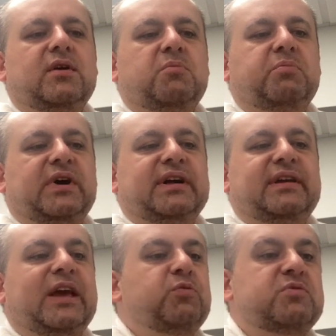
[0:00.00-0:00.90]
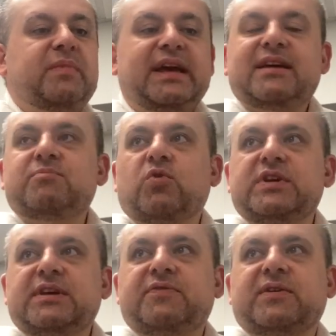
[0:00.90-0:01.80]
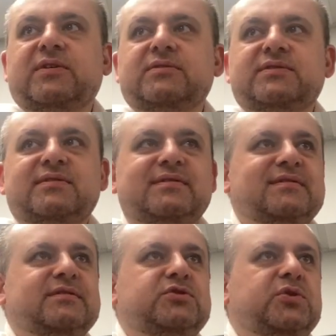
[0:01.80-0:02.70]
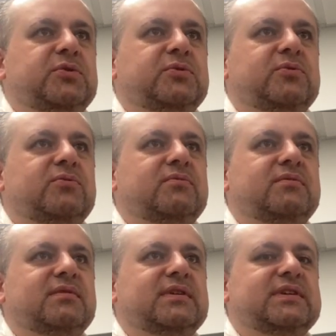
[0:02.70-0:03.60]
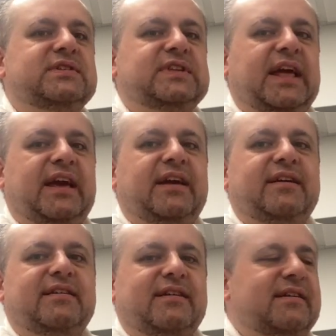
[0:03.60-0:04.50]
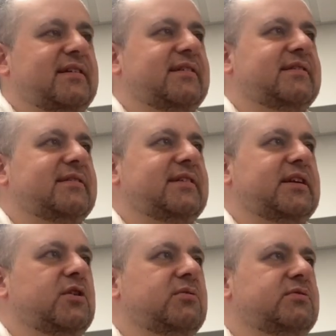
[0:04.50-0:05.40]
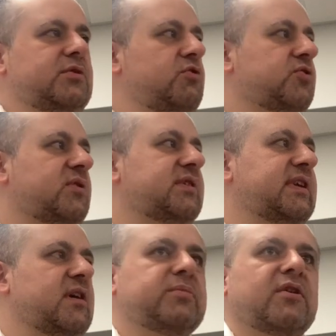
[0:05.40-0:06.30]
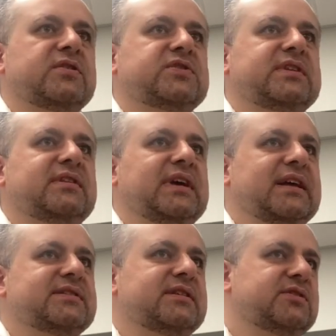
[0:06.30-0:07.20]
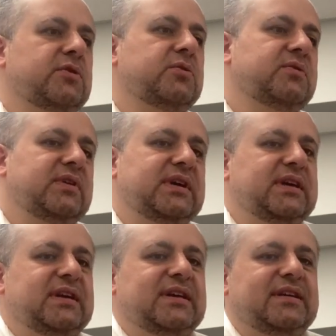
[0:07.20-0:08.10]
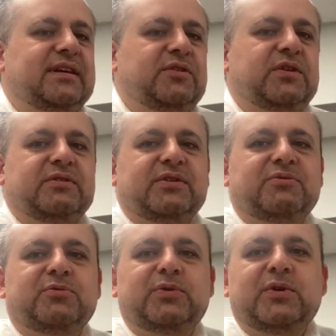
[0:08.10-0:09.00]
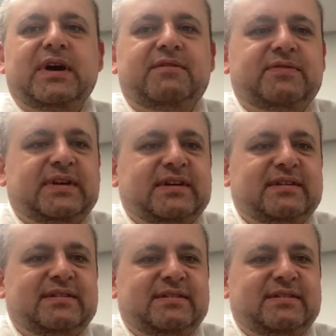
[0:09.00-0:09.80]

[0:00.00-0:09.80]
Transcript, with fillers: but it would make it more difficult to stay, uh, you know, neutral and nonpartisan. As a, so, you know, you you you have uh,